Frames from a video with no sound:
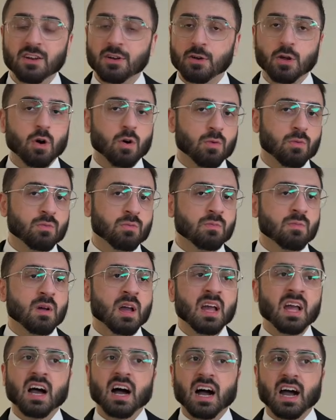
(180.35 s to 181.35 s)
No.
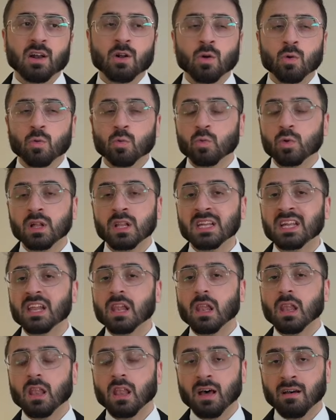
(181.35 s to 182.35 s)
I don't really
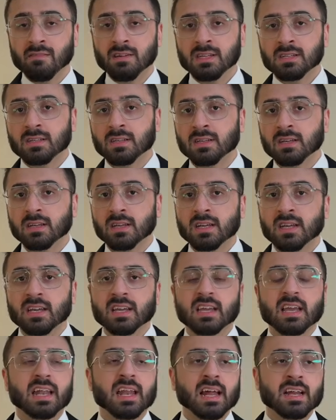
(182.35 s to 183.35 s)
love it.
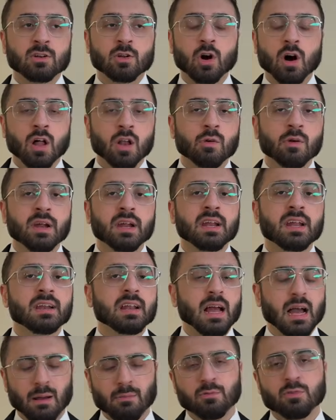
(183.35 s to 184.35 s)
Can I tolerate it?
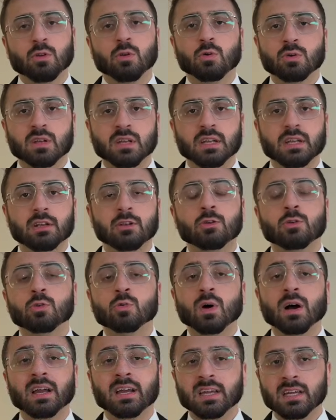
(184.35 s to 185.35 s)
Absolutely.
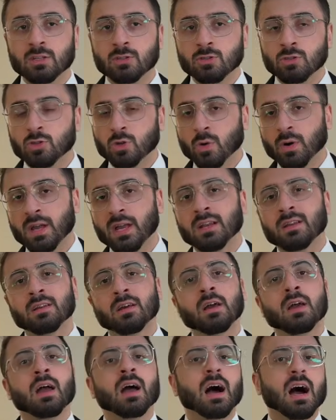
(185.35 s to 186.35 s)
Do I enjoy it?
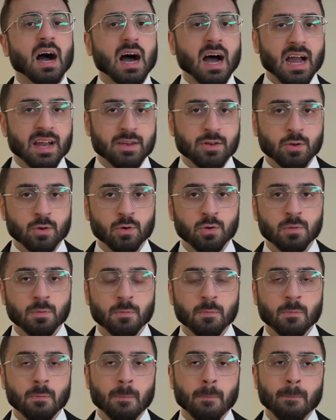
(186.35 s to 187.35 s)
I do.
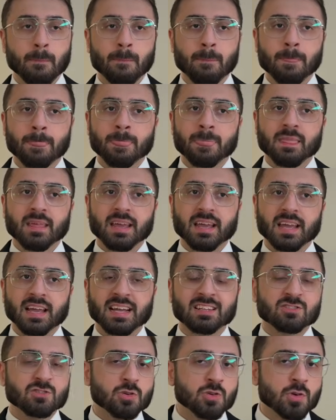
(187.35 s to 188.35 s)

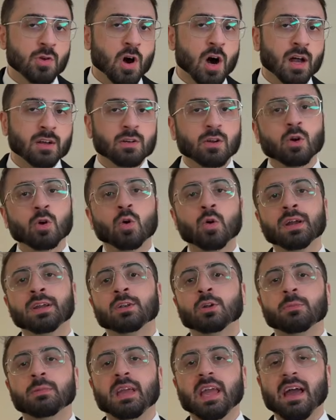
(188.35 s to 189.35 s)
It's not going
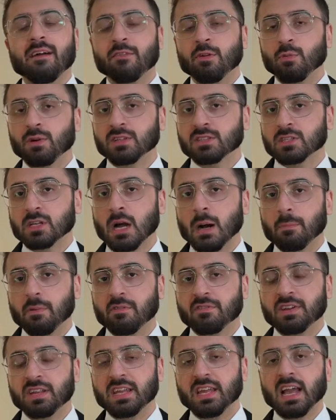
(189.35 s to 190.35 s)
to be everyone's cup
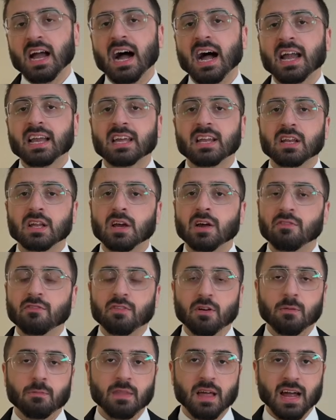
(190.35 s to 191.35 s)
of tea. I can
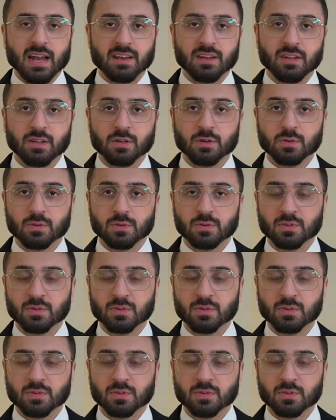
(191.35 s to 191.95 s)
confirm that to you.